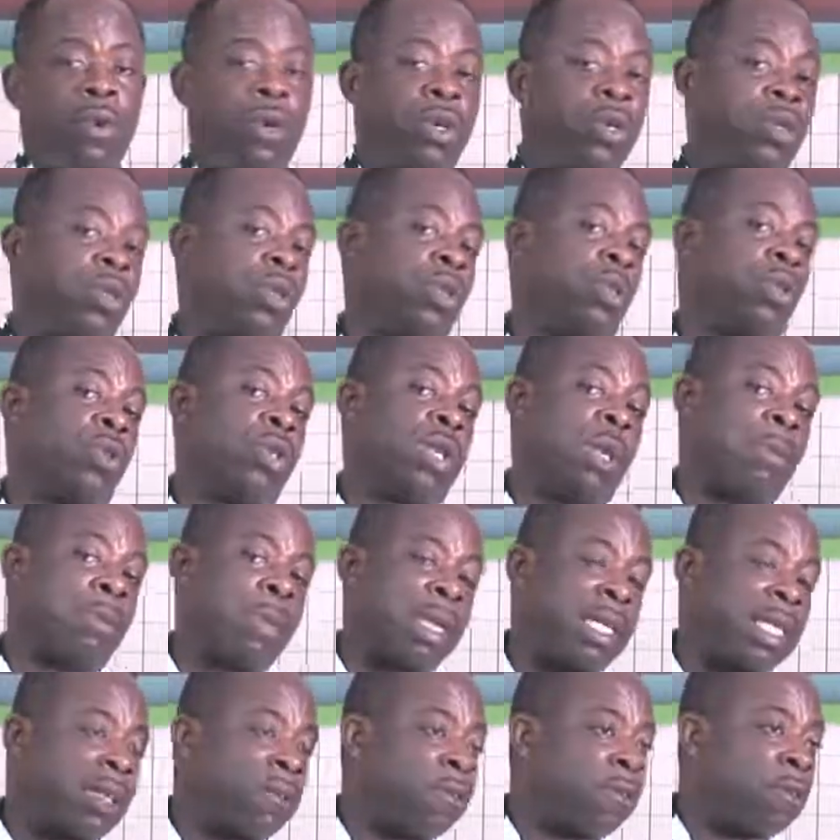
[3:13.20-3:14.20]
want to use the
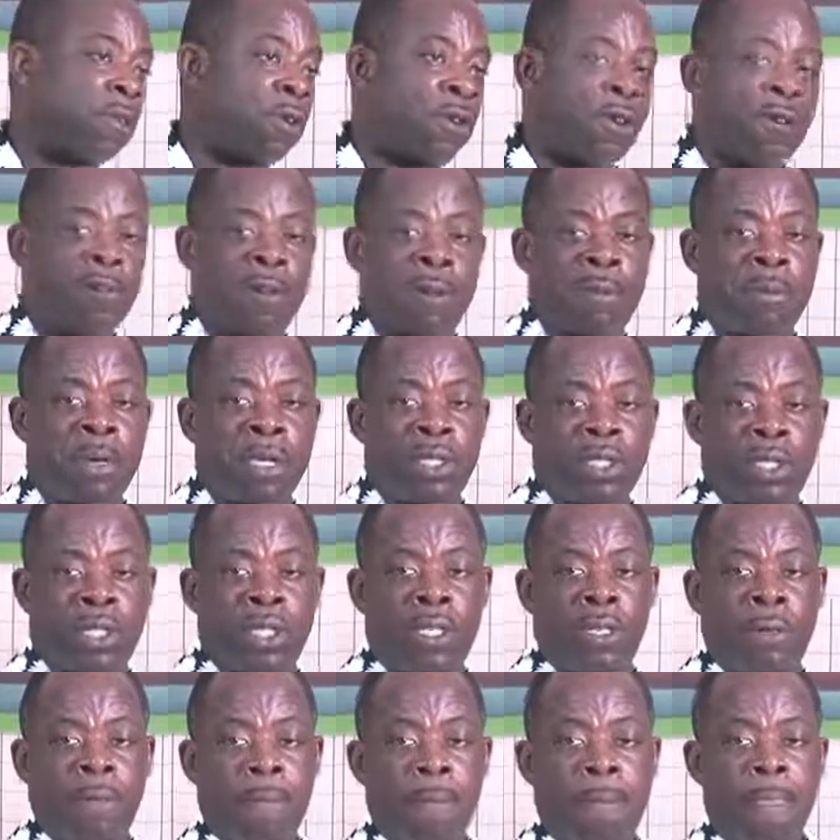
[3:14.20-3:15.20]
metaphor of a
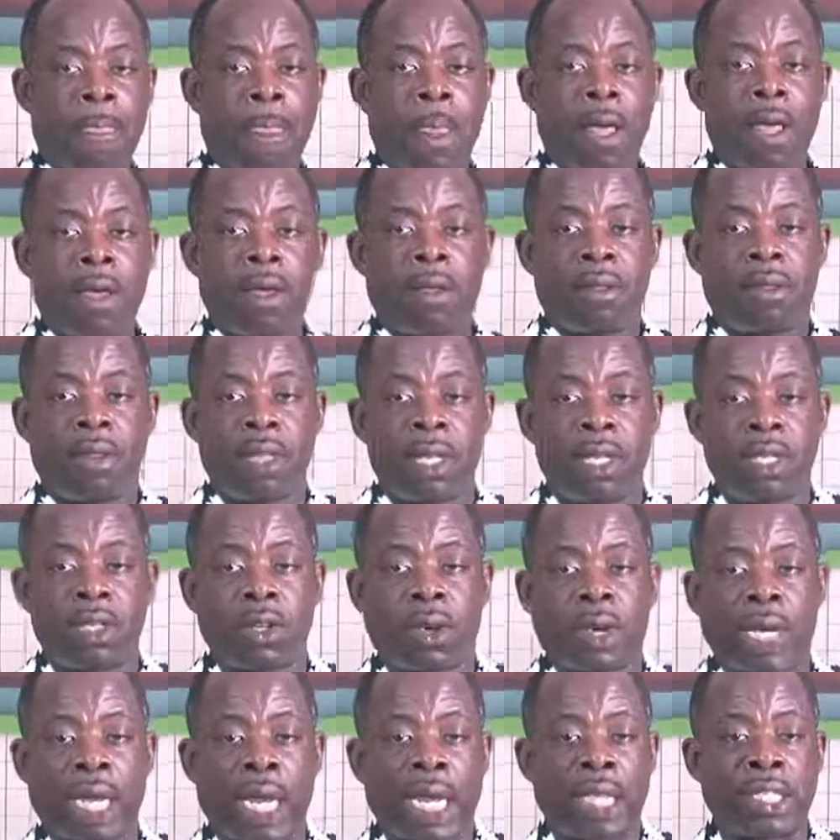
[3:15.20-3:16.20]
machine, these
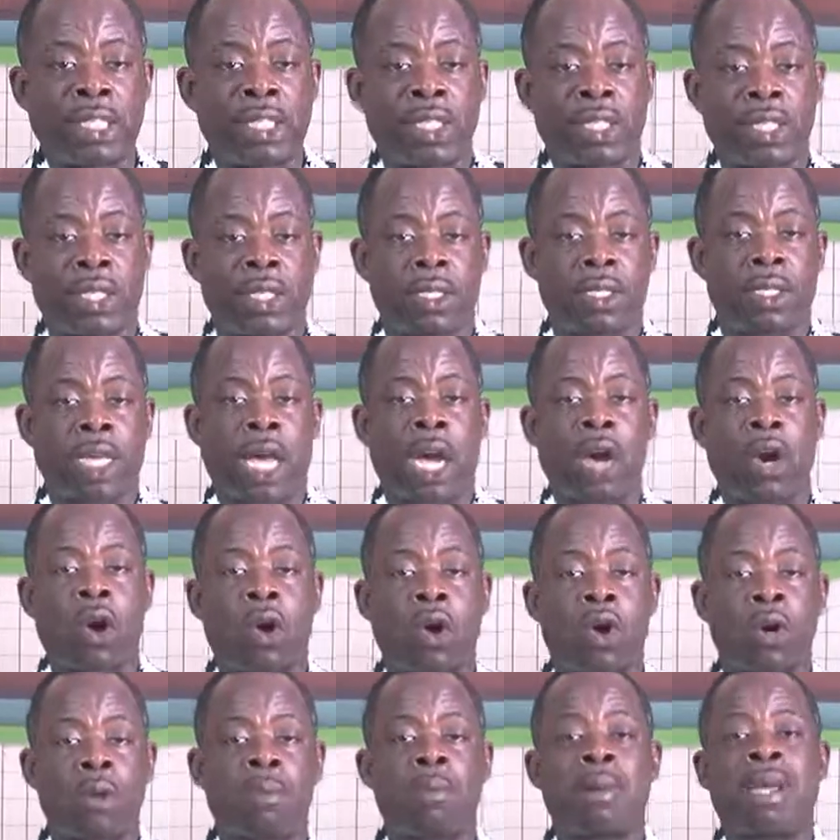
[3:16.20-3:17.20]
organizations are
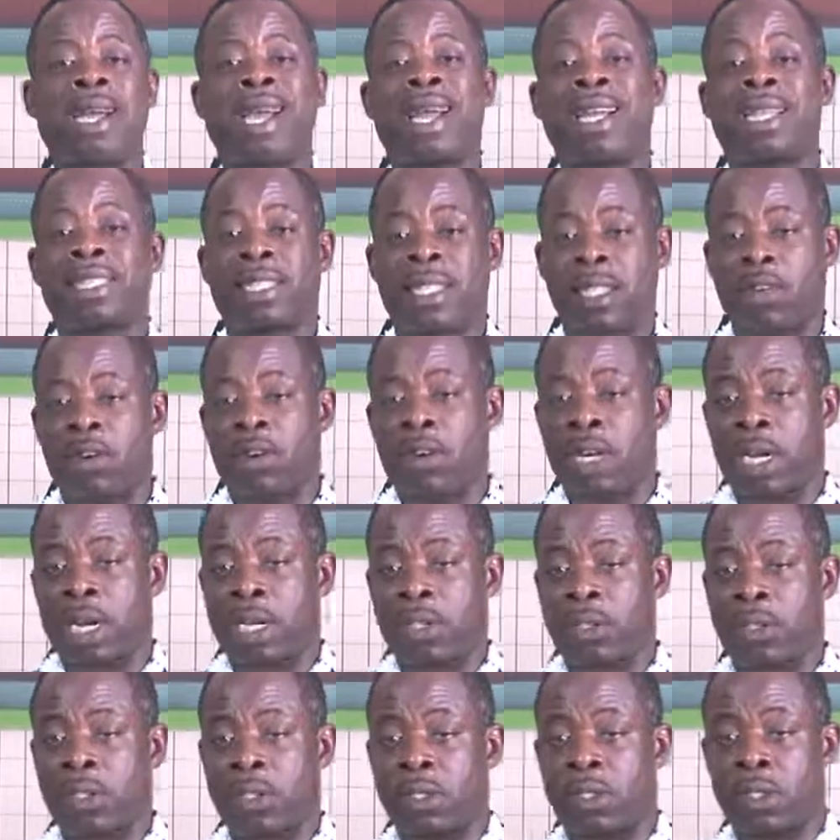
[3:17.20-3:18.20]
called mechanistic
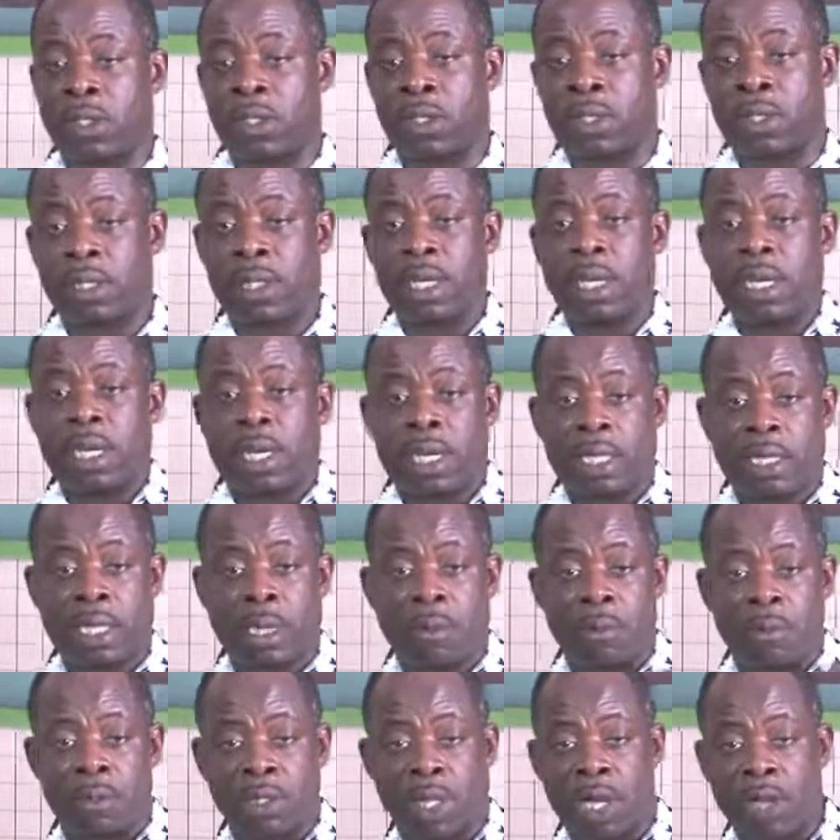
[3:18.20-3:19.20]
organizations.
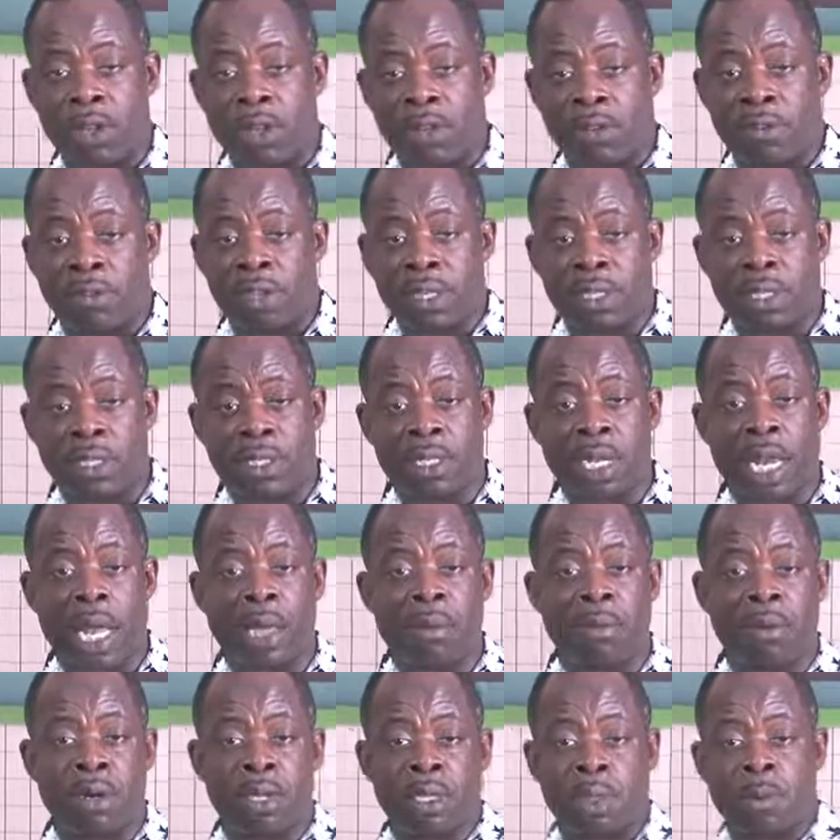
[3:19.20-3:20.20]
Examples are university
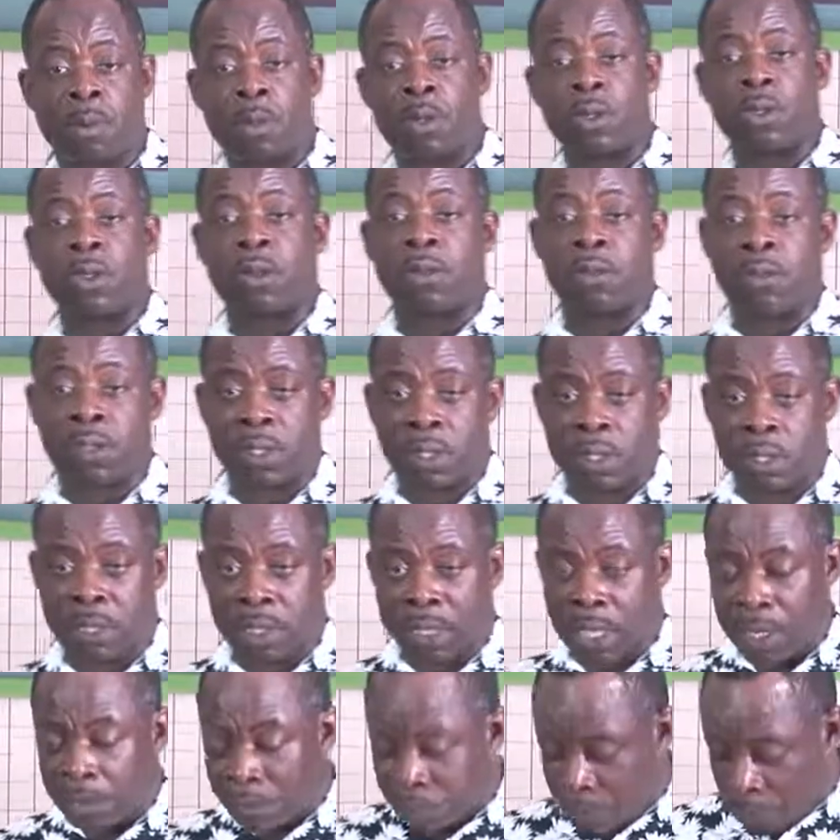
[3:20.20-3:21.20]
libraries, post offices,
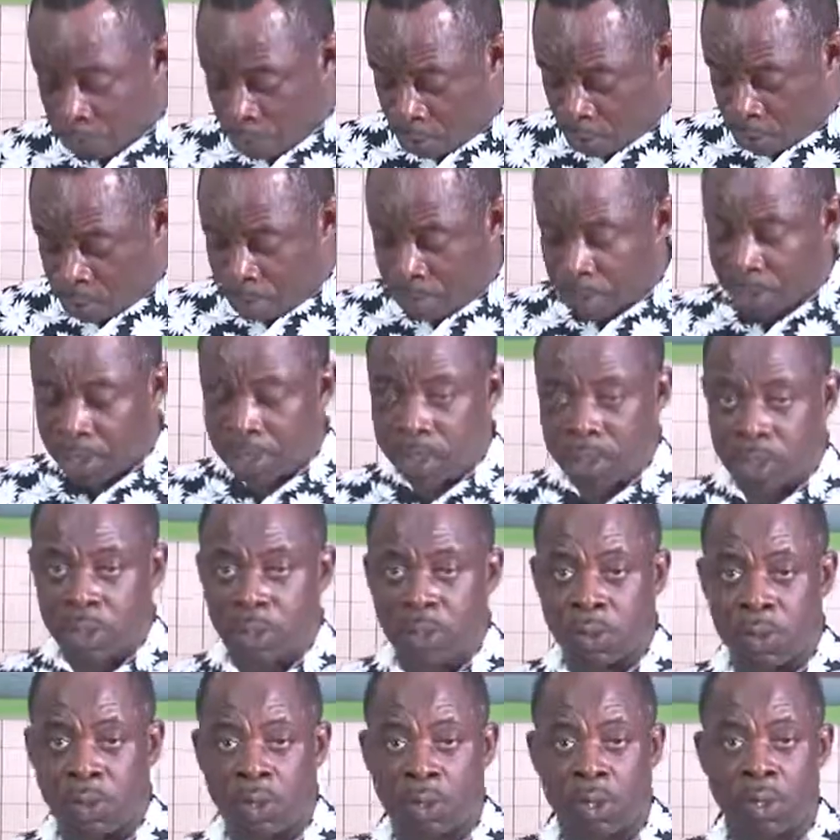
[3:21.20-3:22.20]
telephone companies,
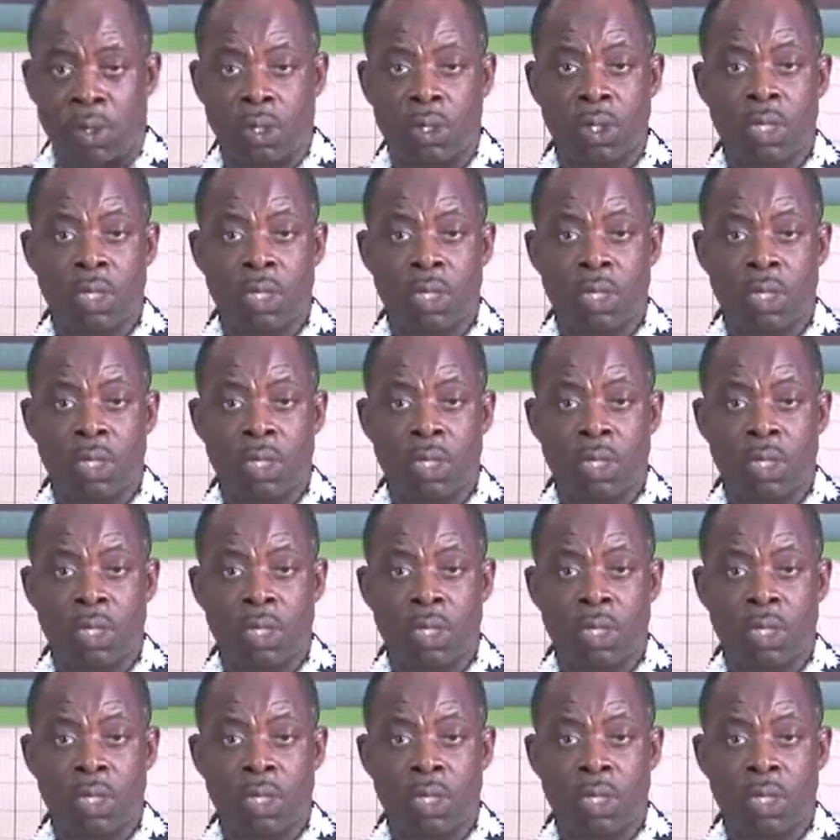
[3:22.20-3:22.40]
and so